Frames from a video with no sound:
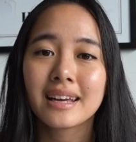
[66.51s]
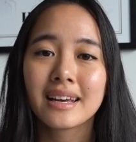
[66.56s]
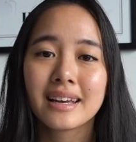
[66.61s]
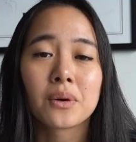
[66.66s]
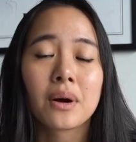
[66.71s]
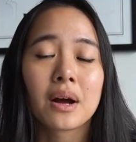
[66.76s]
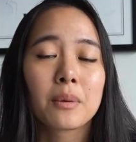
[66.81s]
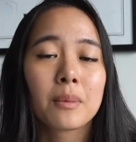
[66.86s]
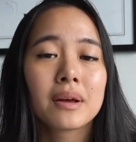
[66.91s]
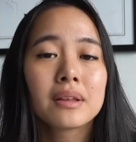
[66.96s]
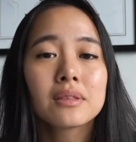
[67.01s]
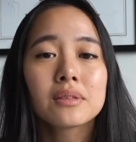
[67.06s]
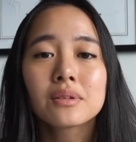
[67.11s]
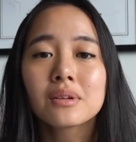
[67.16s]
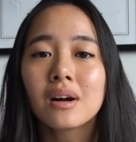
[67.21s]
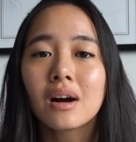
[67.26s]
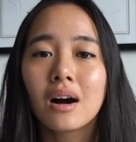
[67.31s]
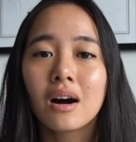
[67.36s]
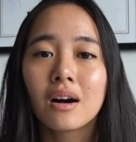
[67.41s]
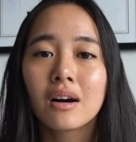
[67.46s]
So I went
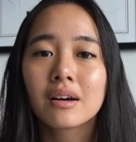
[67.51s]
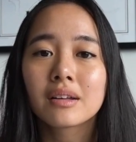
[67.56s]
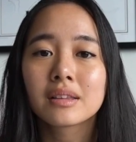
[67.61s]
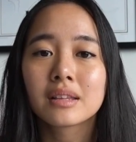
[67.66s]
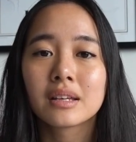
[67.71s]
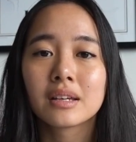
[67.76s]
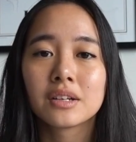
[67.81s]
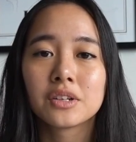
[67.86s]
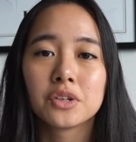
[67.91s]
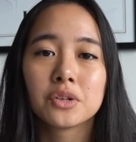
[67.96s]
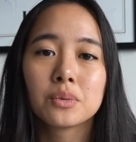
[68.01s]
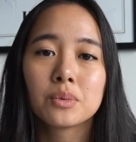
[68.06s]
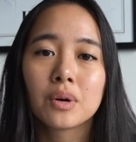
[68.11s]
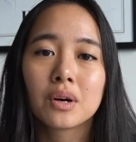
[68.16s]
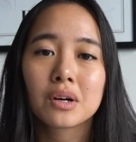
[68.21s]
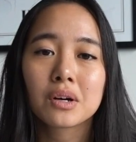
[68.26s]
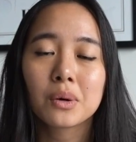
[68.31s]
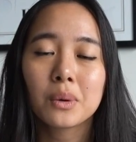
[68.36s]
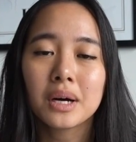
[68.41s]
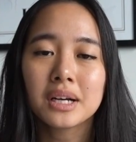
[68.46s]
through all the
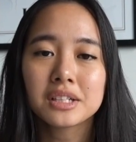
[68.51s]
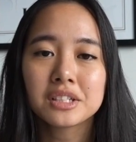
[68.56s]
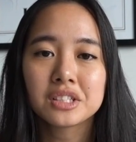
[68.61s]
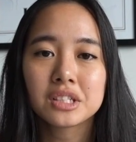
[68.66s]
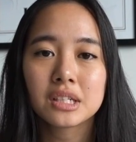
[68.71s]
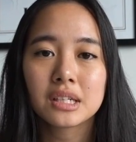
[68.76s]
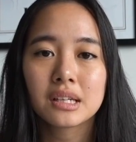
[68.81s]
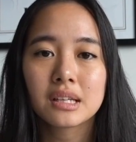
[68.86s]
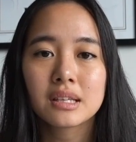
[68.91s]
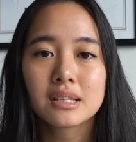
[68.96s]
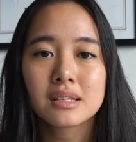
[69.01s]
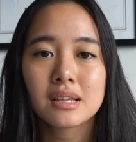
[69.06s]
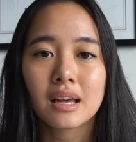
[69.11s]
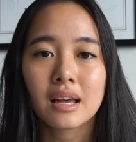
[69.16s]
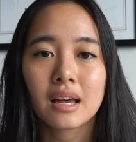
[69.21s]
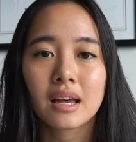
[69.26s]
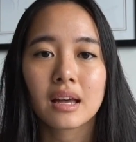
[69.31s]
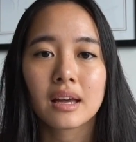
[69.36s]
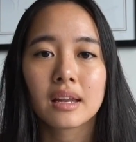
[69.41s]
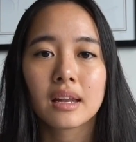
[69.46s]
UWorld questions
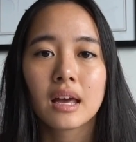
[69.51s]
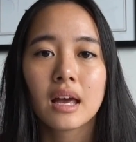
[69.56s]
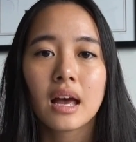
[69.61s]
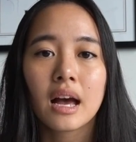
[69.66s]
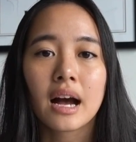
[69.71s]
and